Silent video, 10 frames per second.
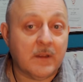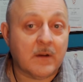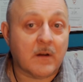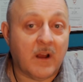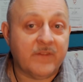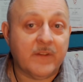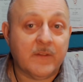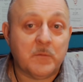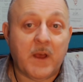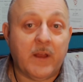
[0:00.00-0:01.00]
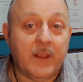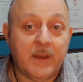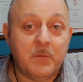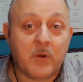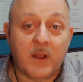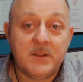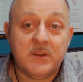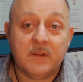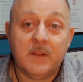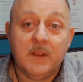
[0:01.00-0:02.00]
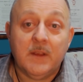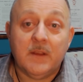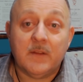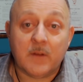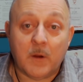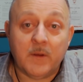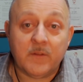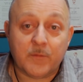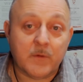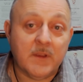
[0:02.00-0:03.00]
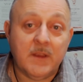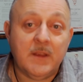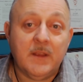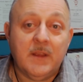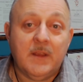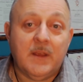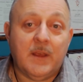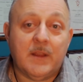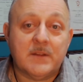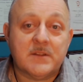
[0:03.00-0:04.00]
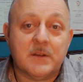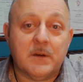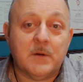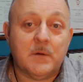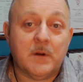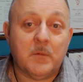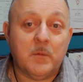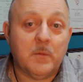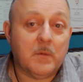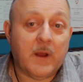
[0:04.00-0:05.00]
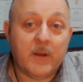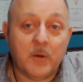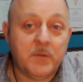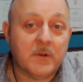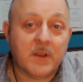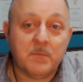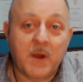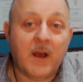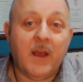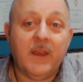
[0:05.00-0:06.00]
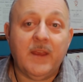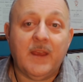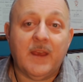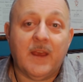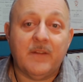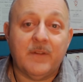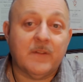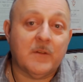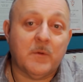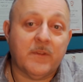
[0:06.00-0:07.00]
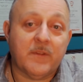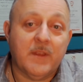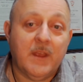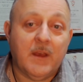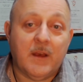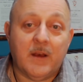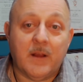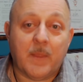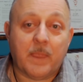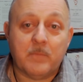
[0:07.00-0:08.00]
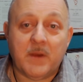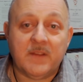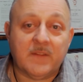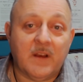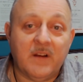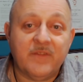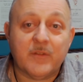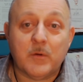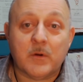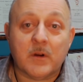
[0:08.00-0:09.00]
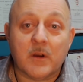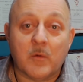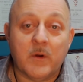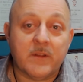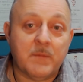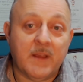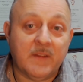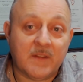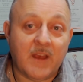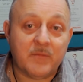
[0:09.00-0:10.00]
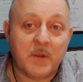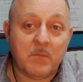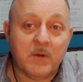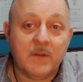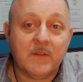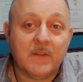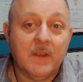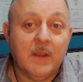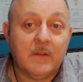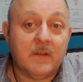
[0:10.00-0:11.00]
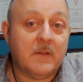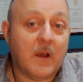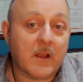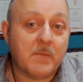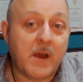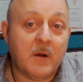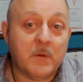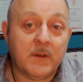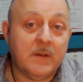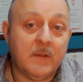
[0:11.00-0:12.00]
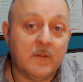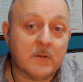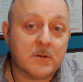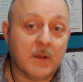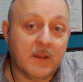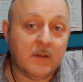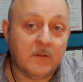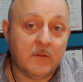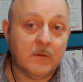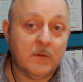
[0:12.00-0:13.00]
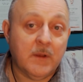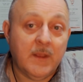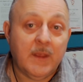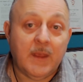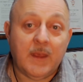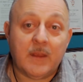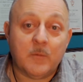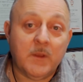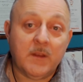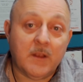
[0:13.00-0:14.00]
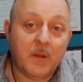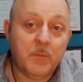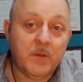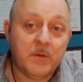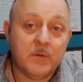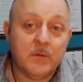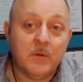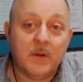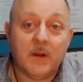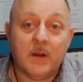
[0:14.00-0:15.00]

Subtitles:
in our office about any project is always free, and so I hope you'll come by and visit with myself or one of my staff members to talk about what it is you're trying to do, and we can help you